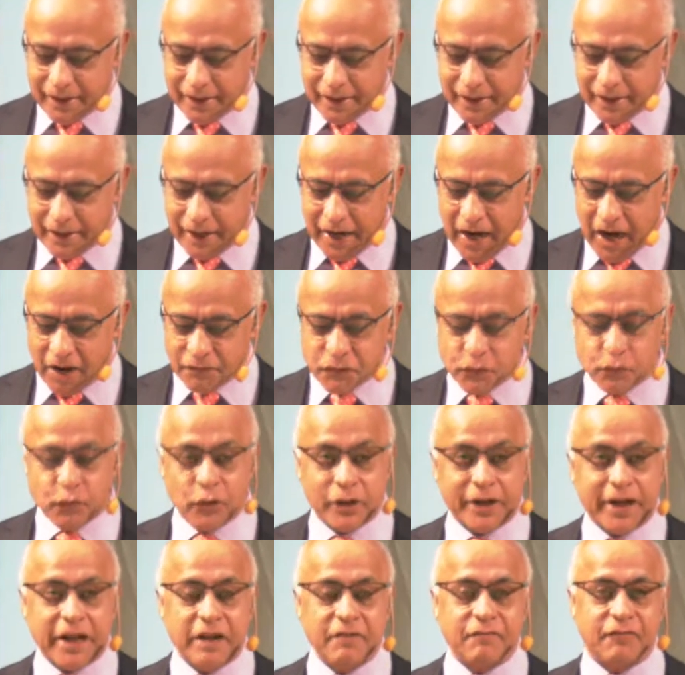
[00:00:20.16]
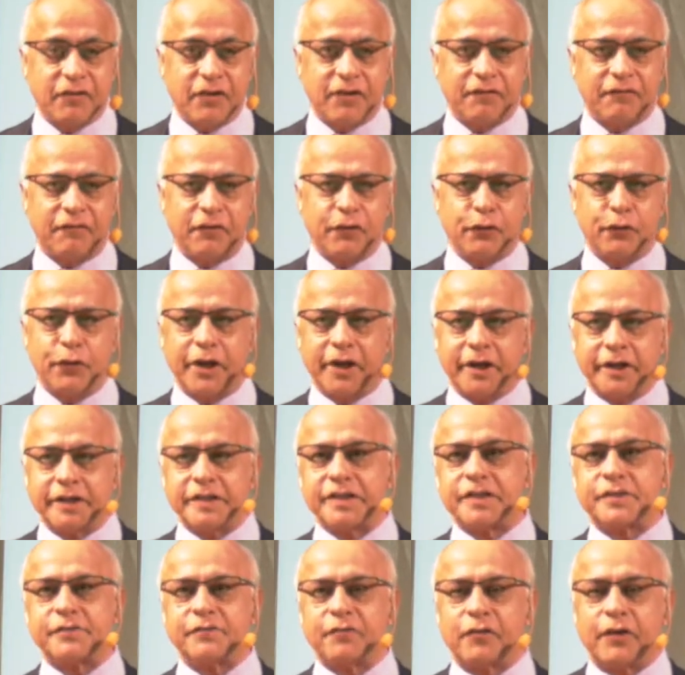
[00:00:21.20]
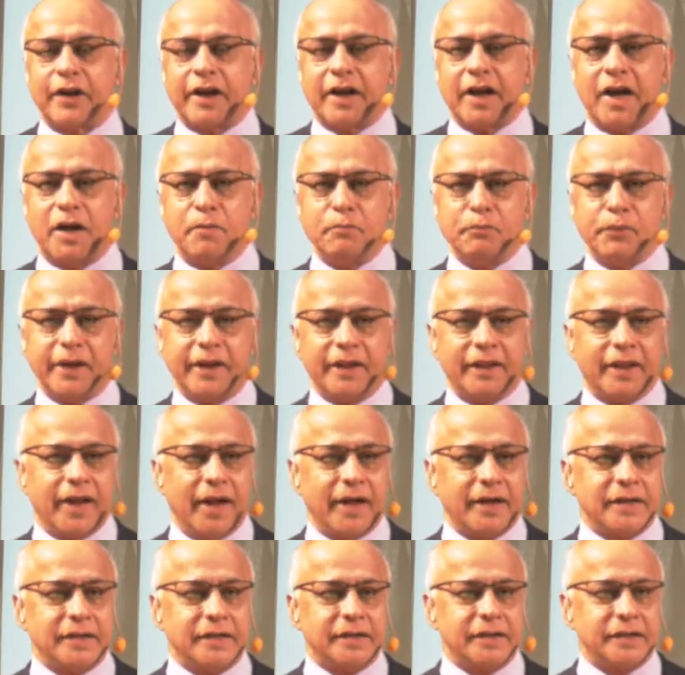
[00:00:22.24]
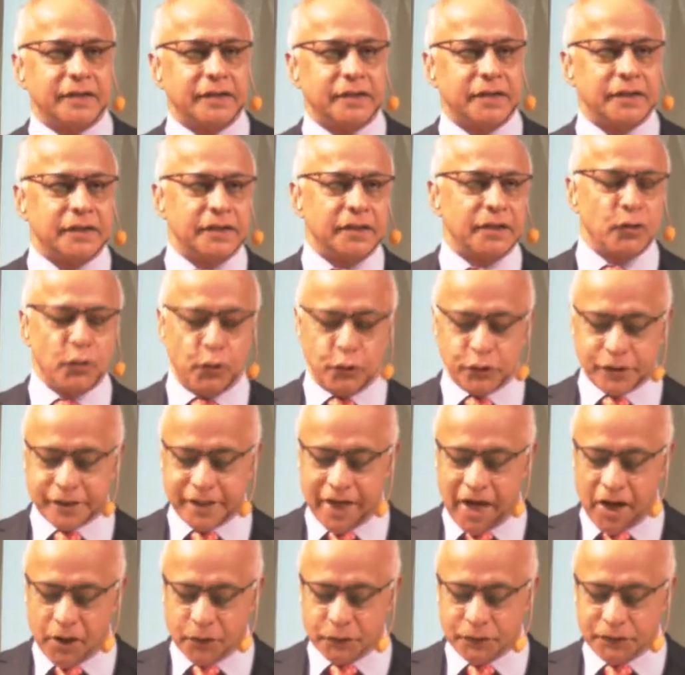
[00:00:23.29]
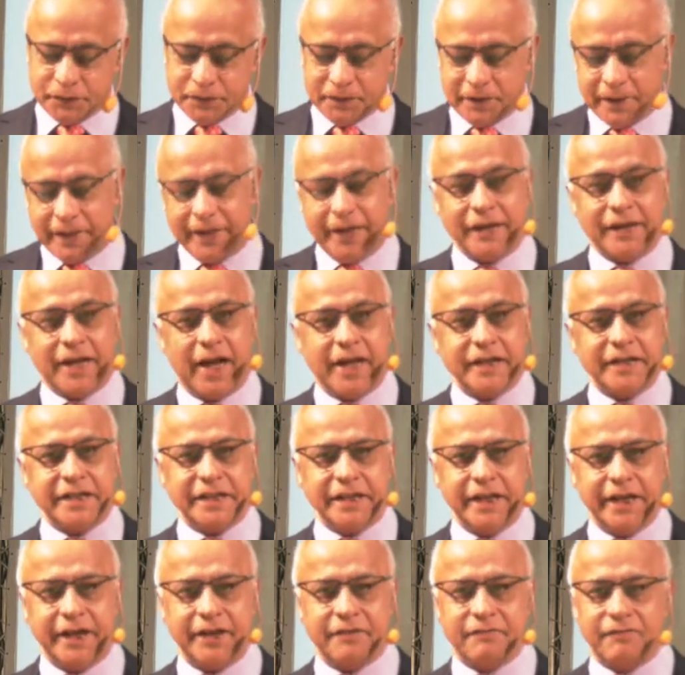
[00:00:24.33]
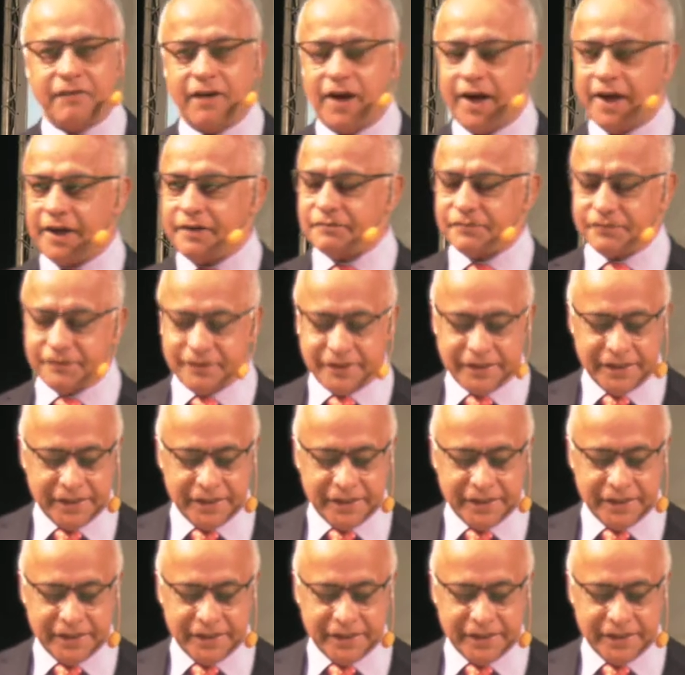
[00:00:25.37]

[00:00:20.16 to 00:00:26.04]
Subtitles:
After working for a few years for a company that closed down in 1985,